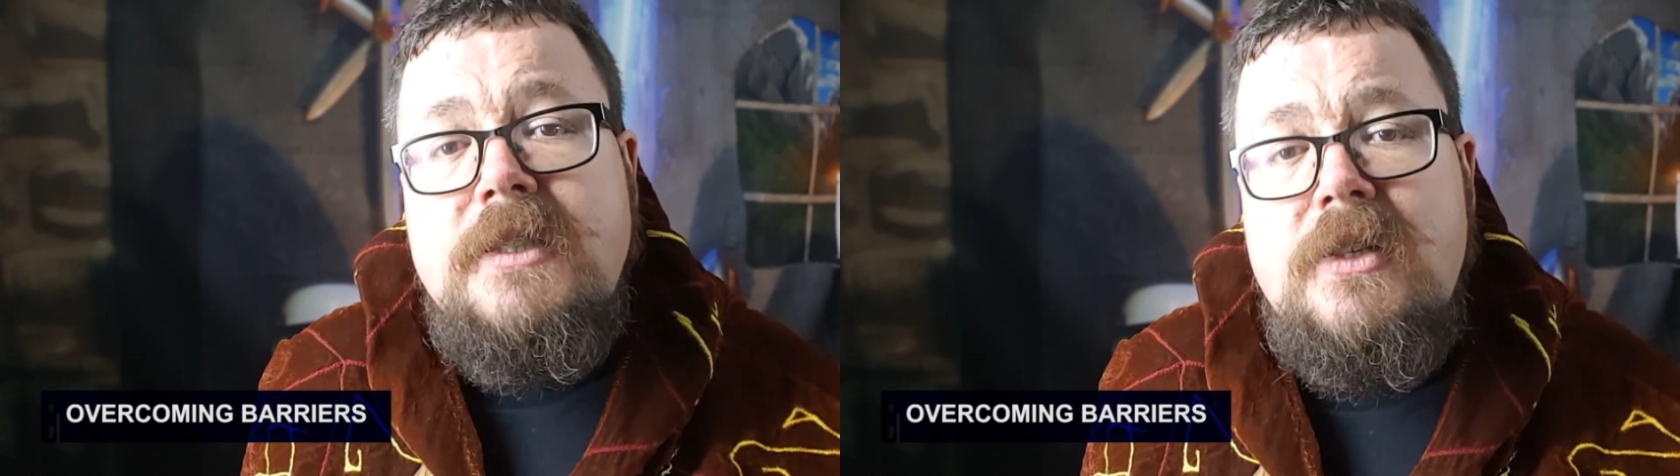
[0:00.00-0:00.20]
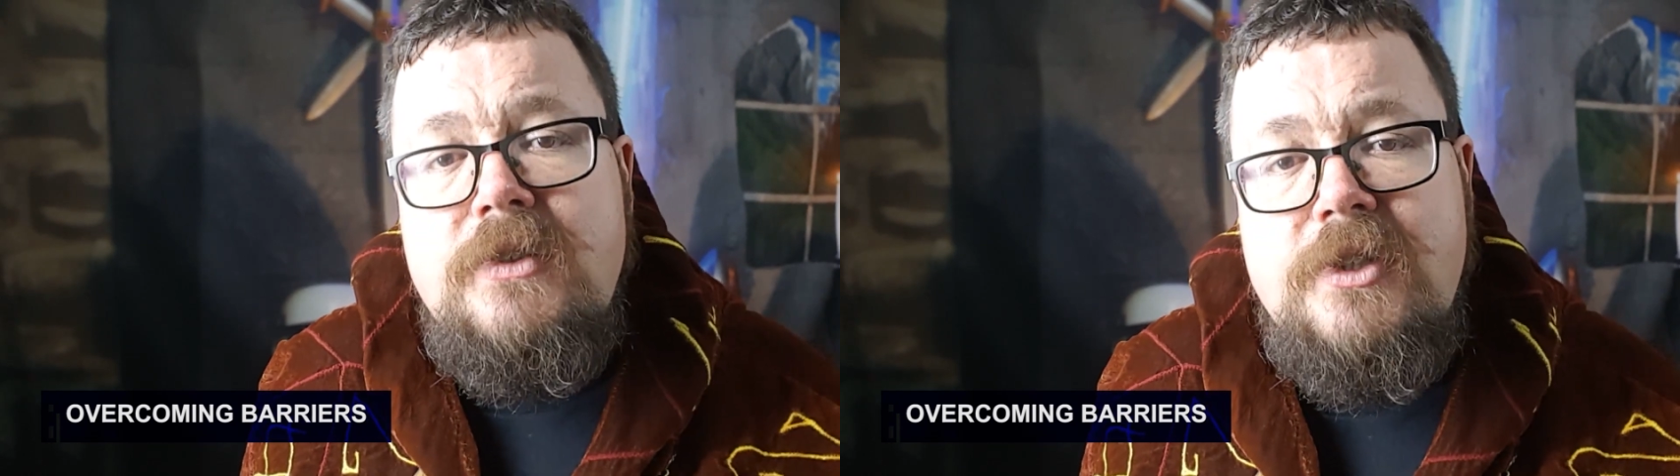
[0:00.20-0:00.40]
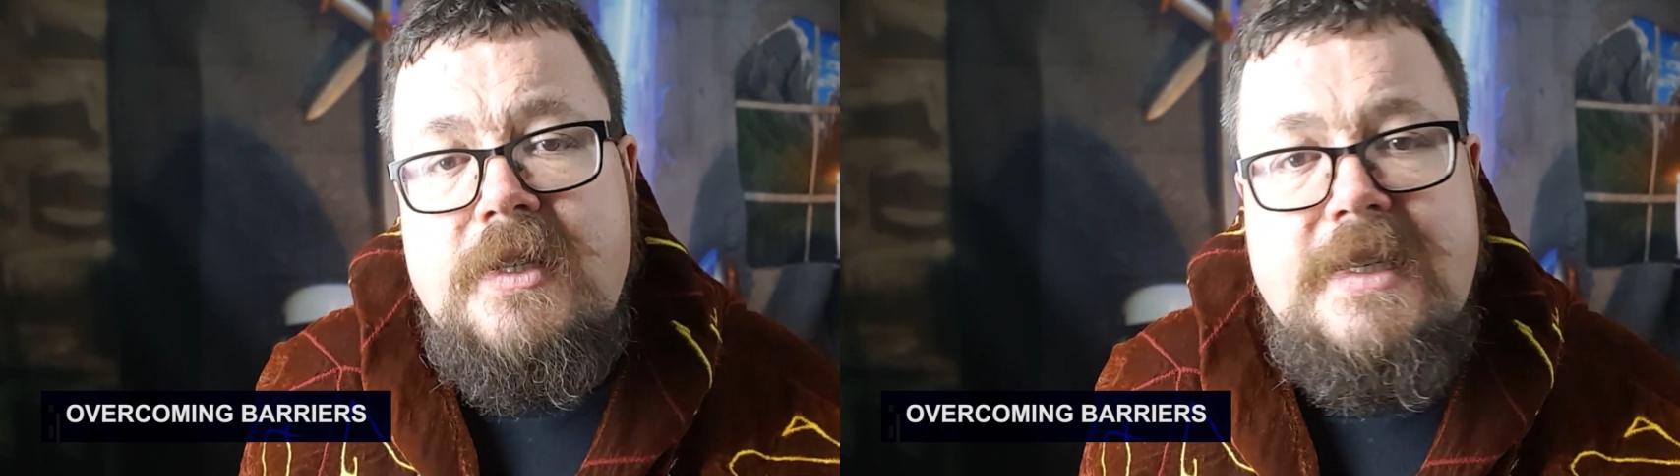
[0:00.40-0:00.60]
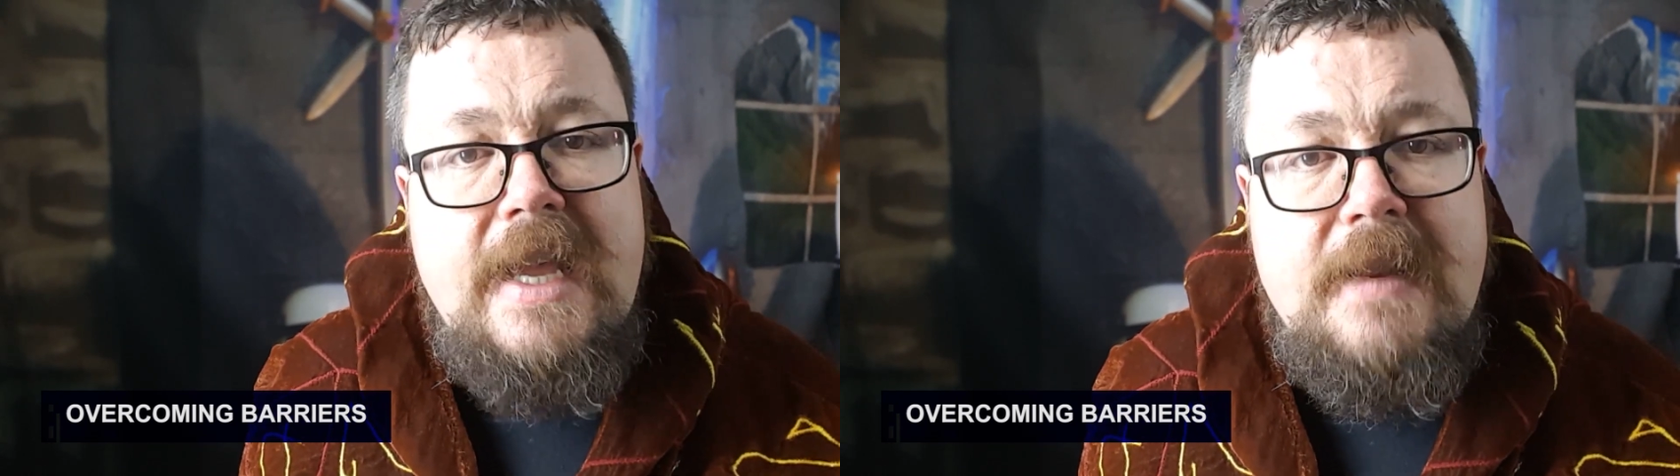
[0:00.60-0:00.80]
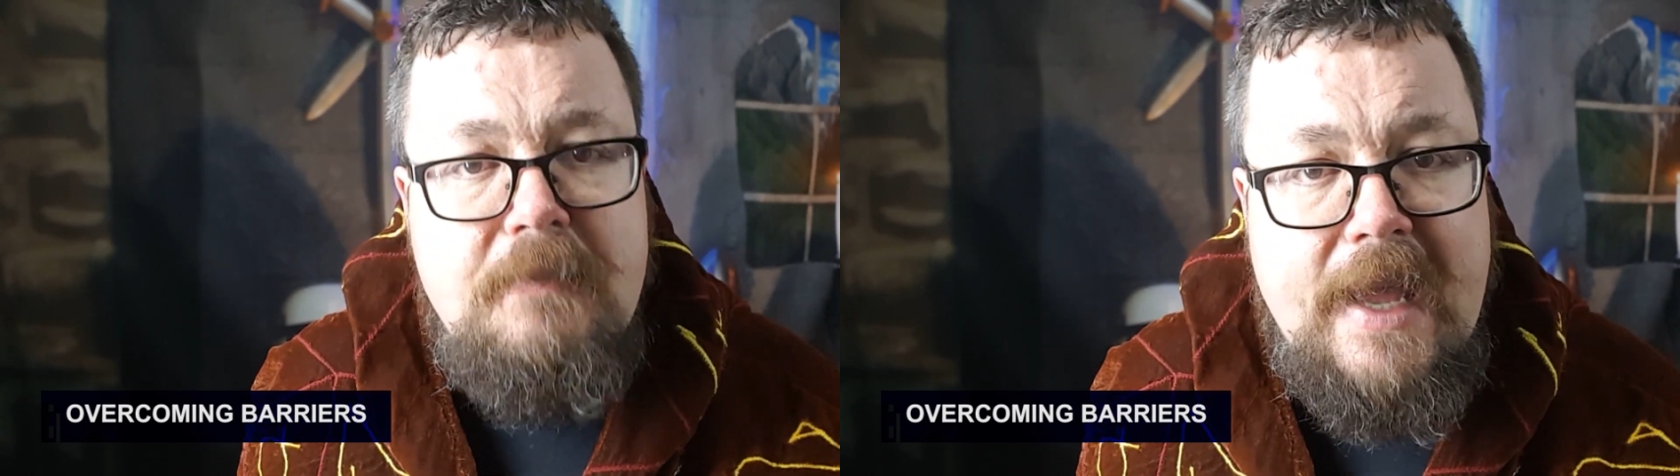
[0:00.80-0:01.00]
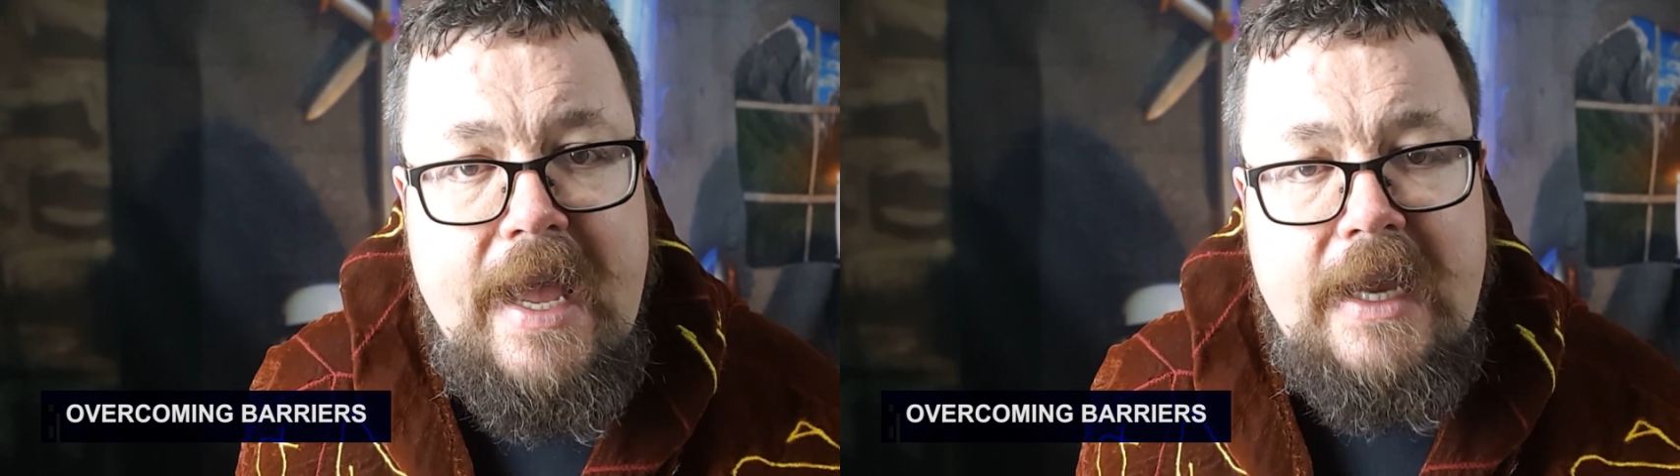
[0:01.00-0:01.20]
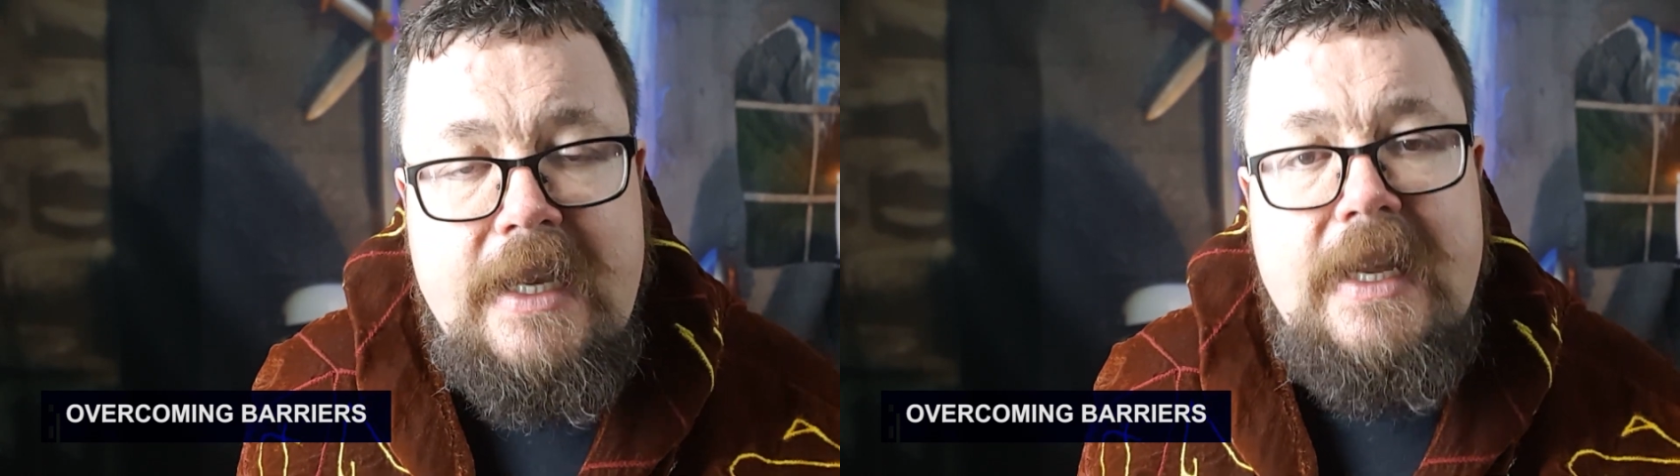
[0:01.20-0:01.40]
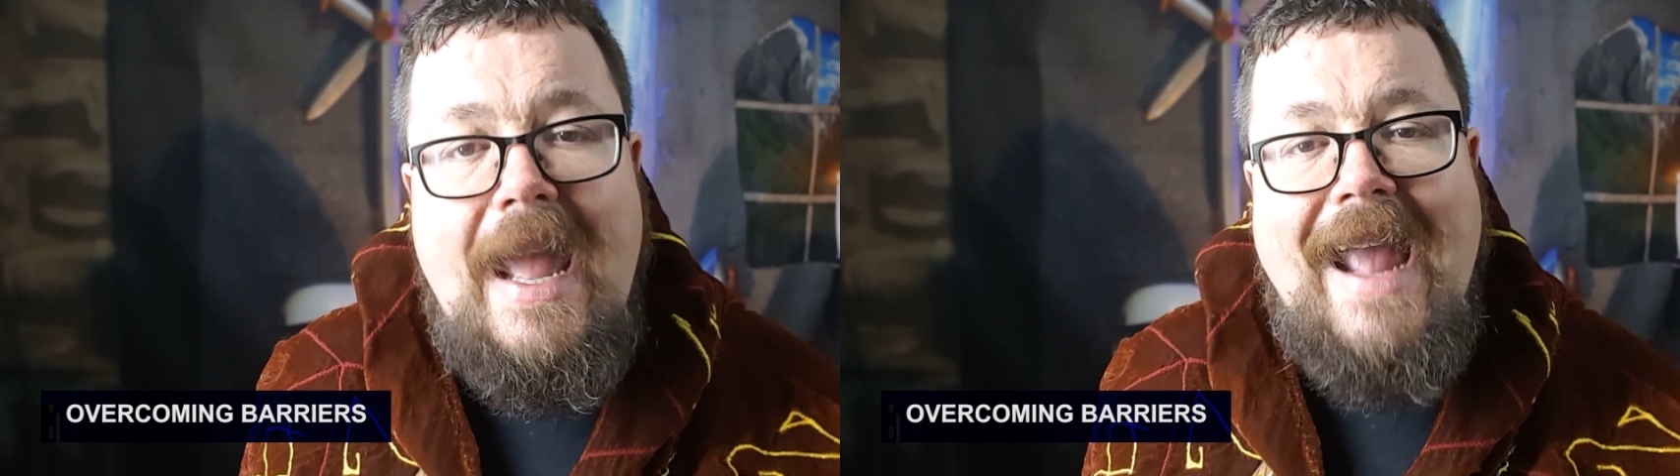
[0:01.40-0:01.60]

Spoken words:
don't just stand back,